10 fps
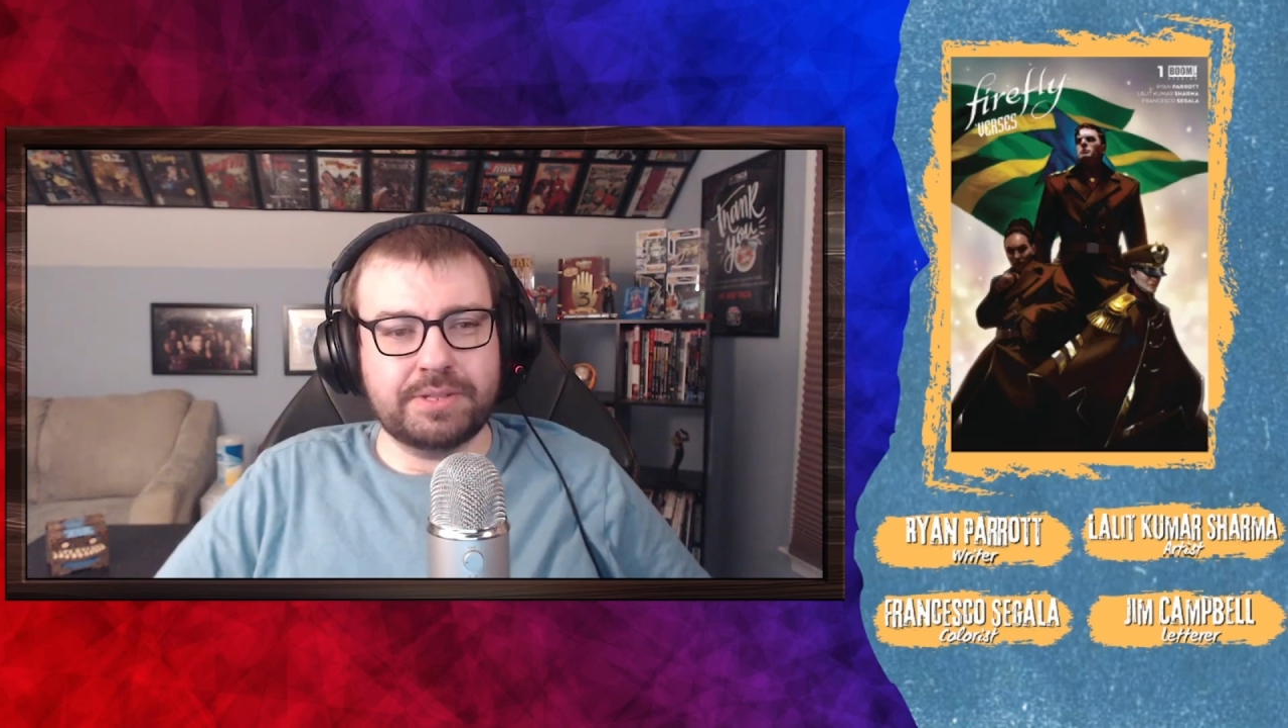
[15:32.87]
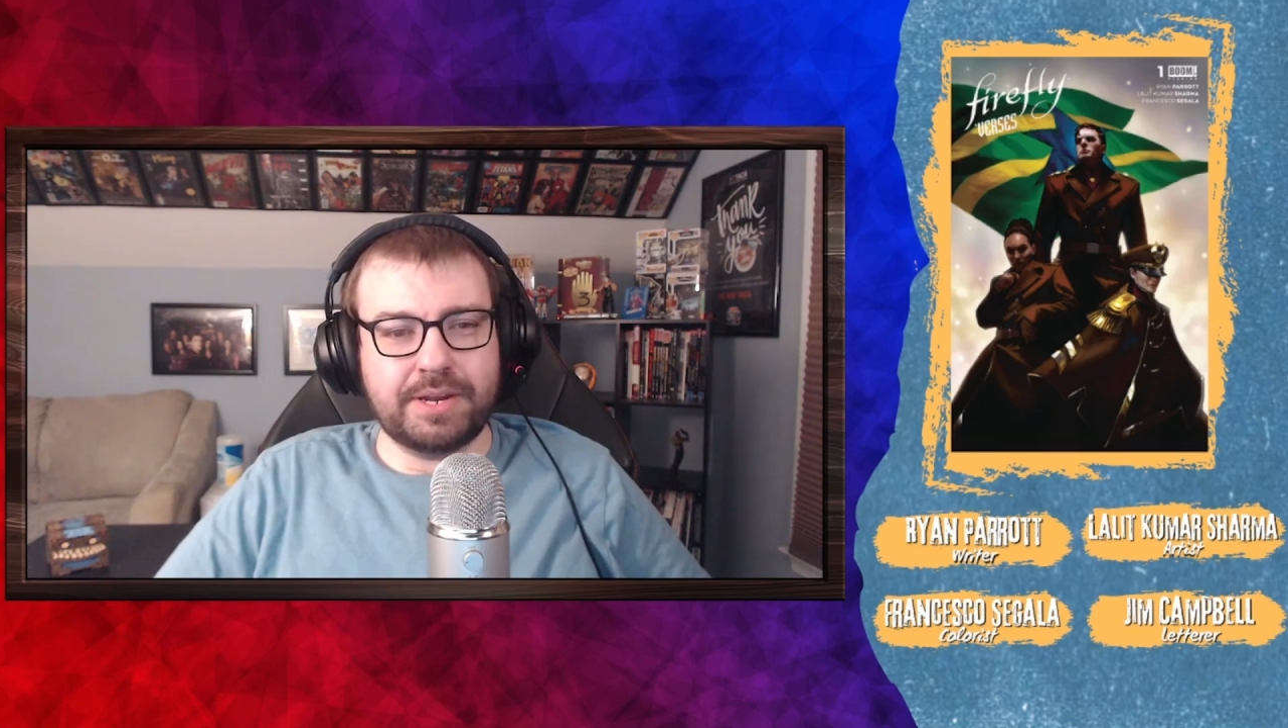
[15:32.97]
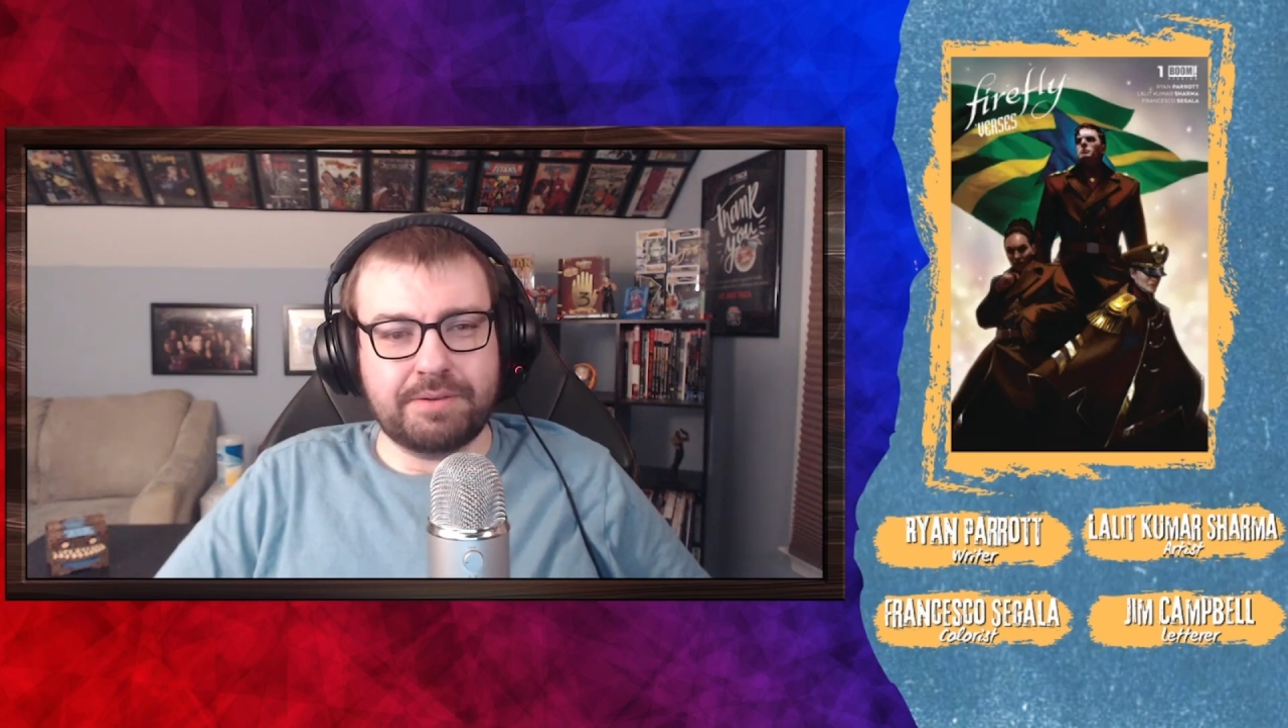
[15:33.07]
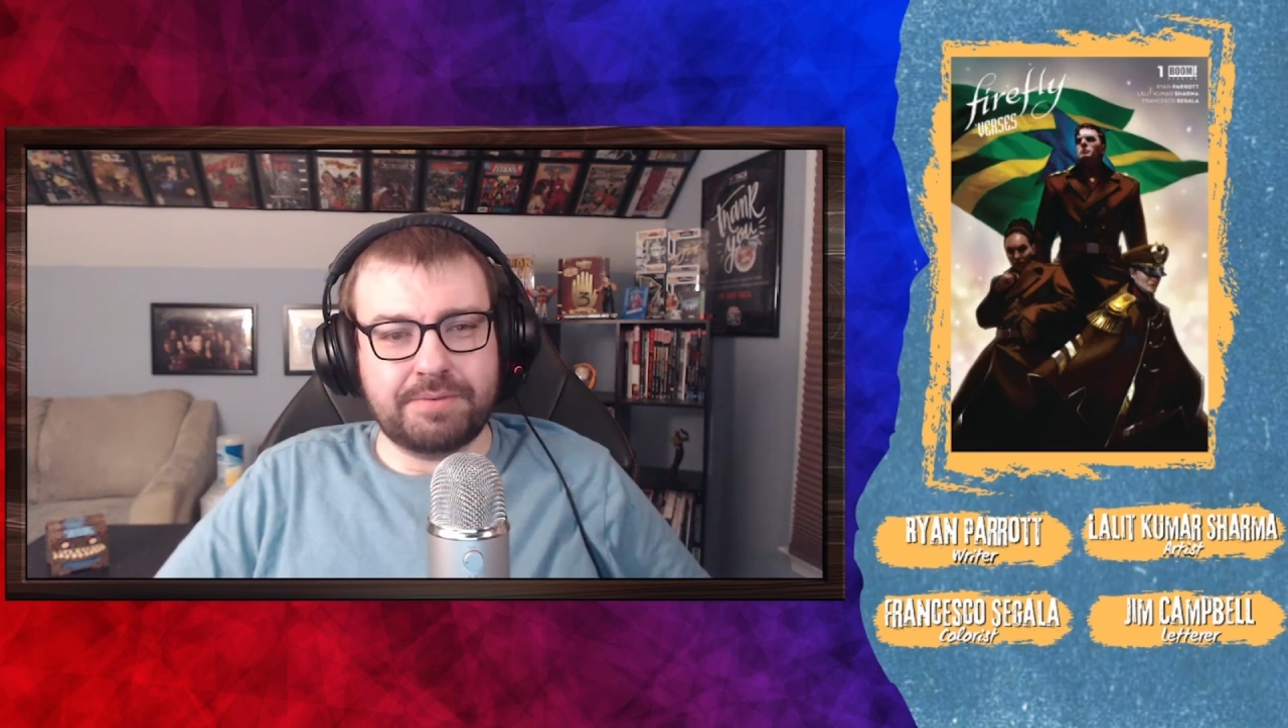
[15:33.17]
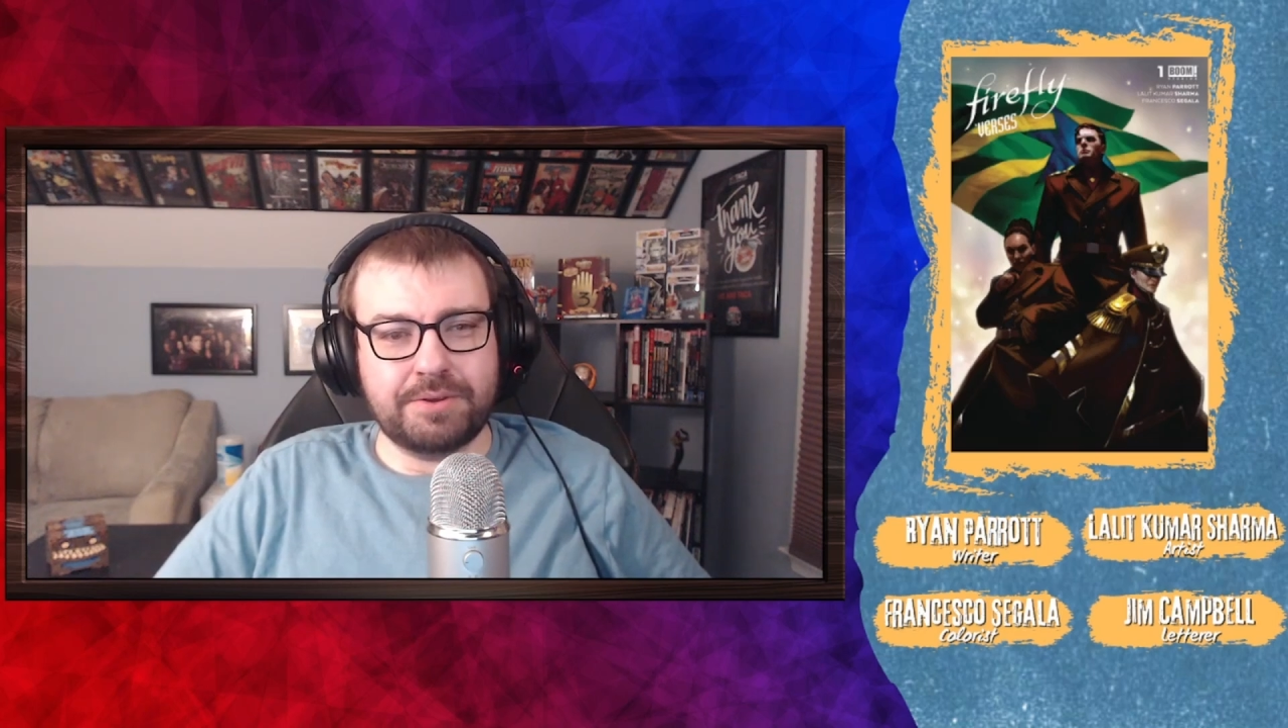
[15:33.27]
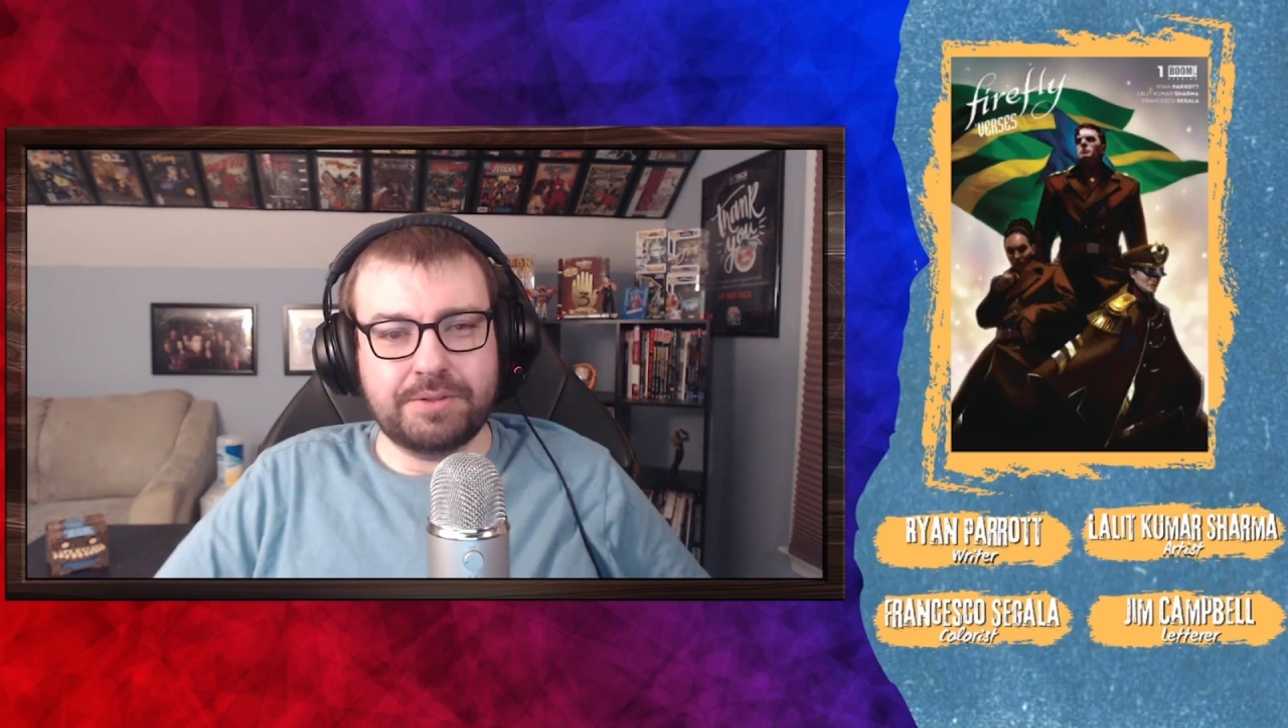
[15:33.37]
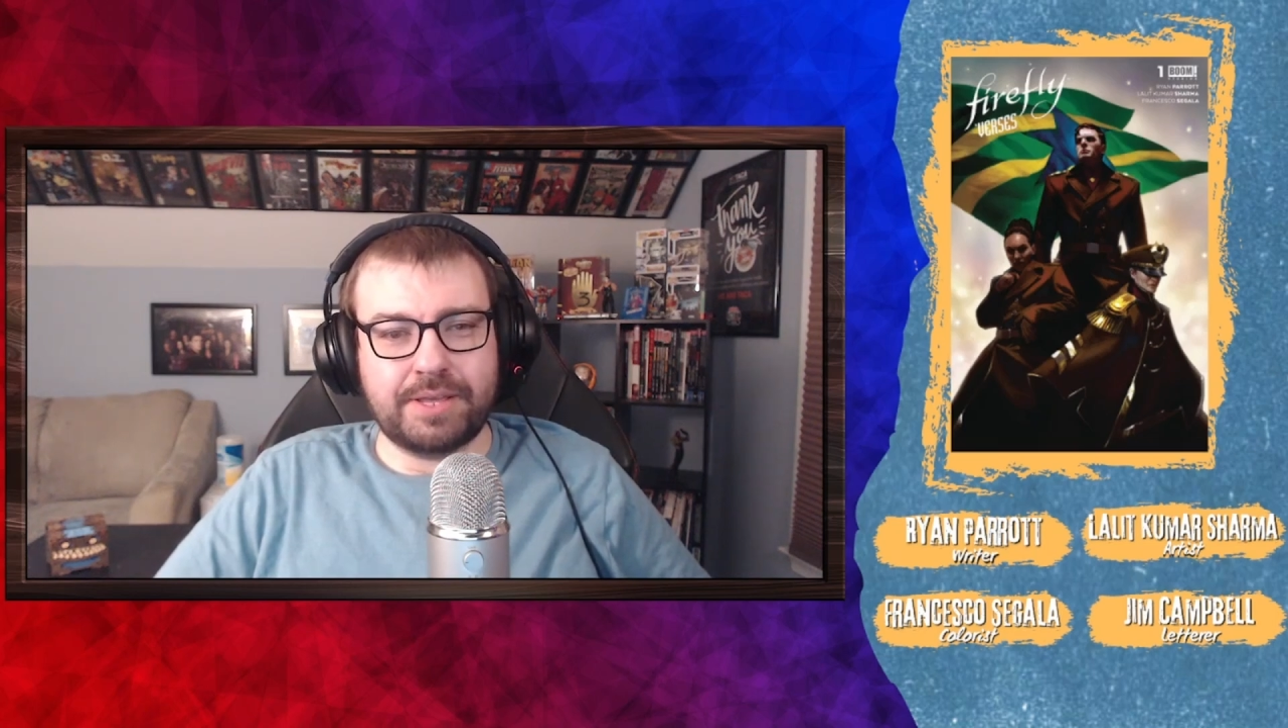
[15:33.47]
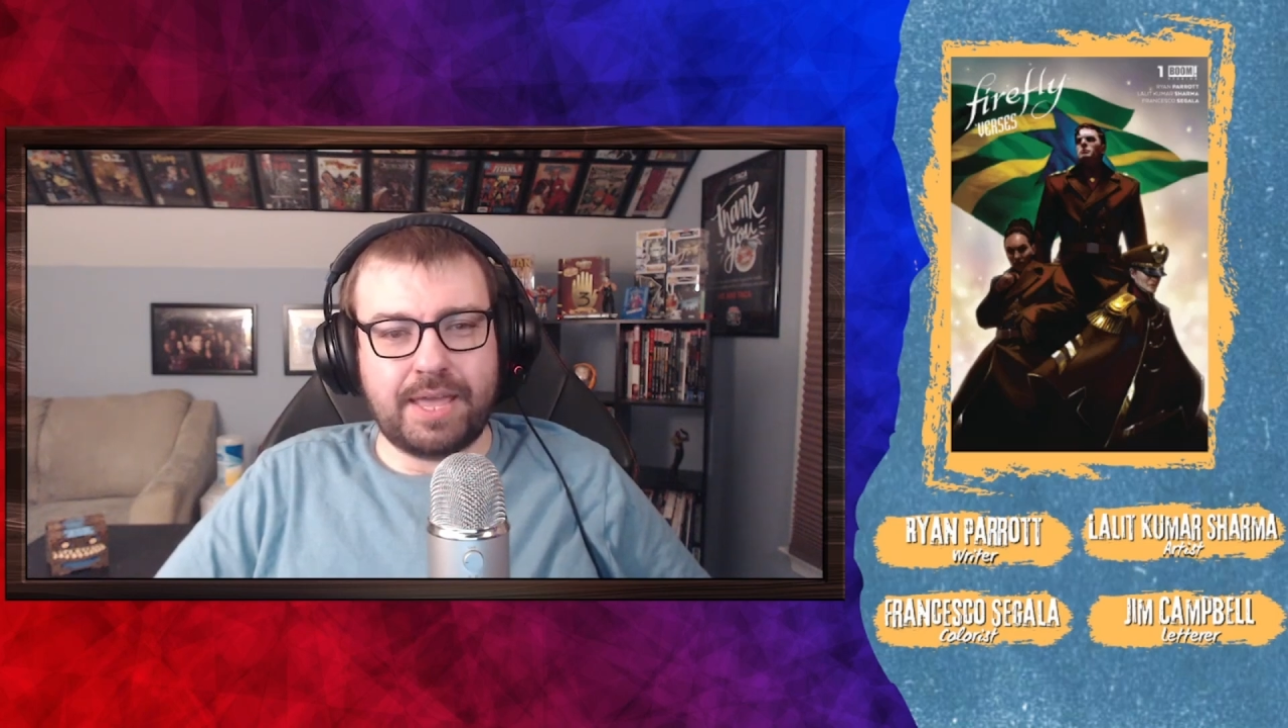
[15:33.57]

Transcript: did I feel like